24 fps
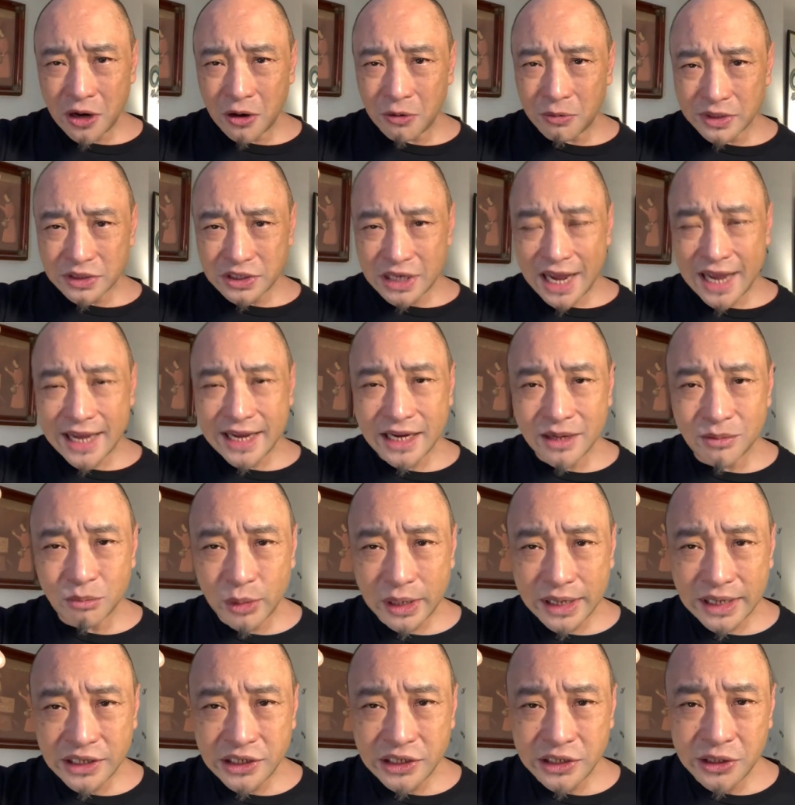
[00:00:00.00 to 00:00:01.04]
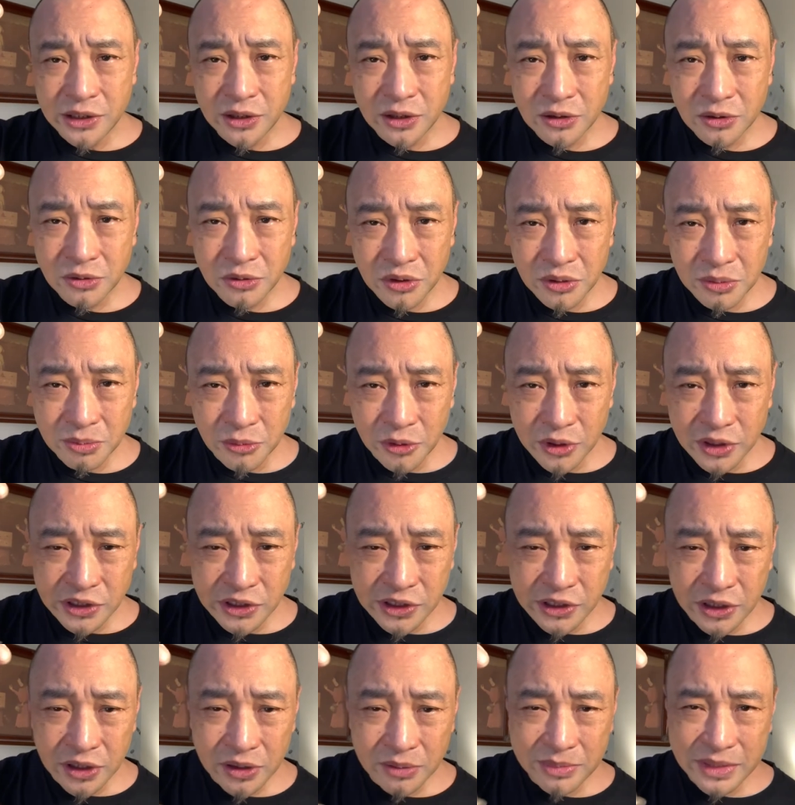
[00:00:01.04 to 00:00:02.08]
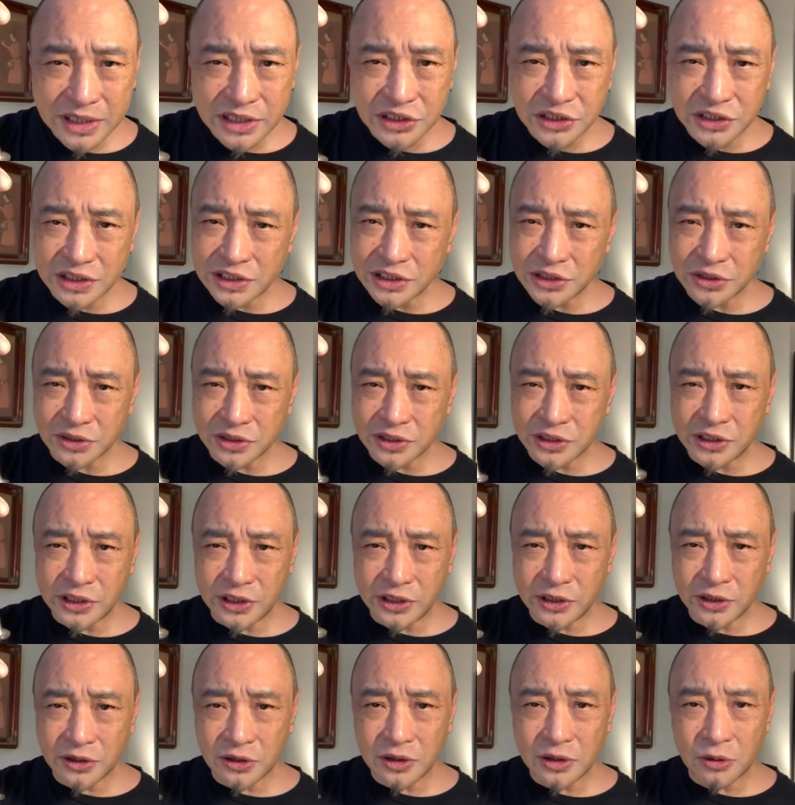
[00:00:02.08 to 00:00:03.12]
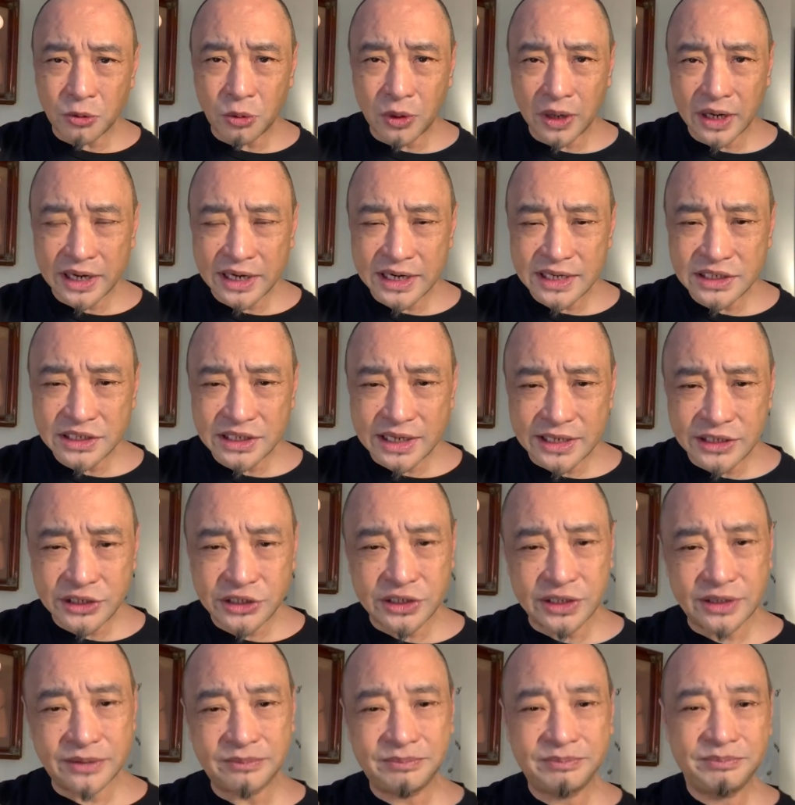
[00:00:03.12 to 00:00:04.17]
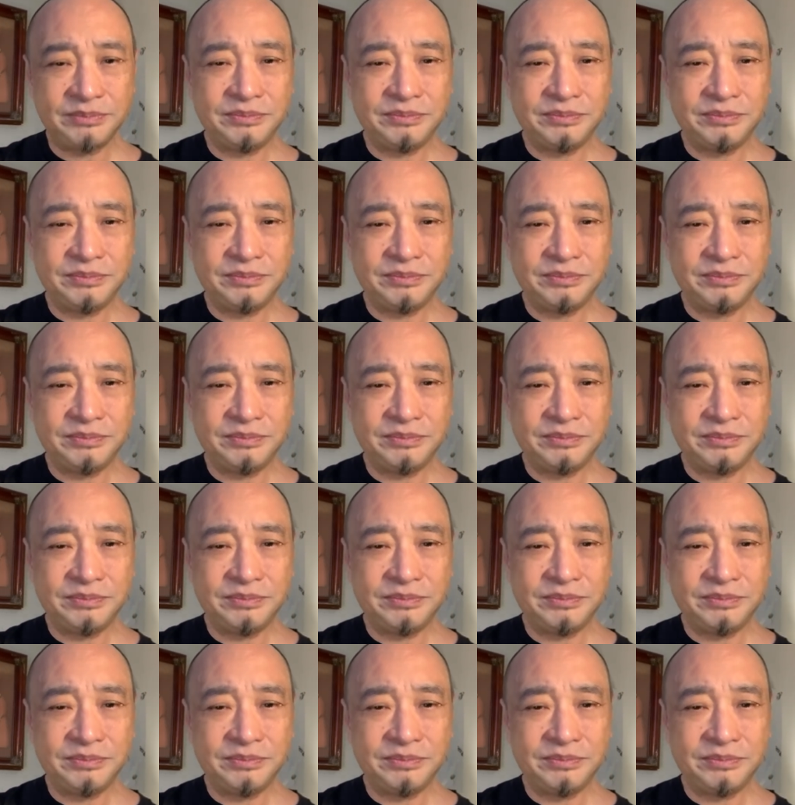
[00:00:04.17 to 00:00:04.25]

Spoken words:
which I can bring to your group or to your business or to your organization.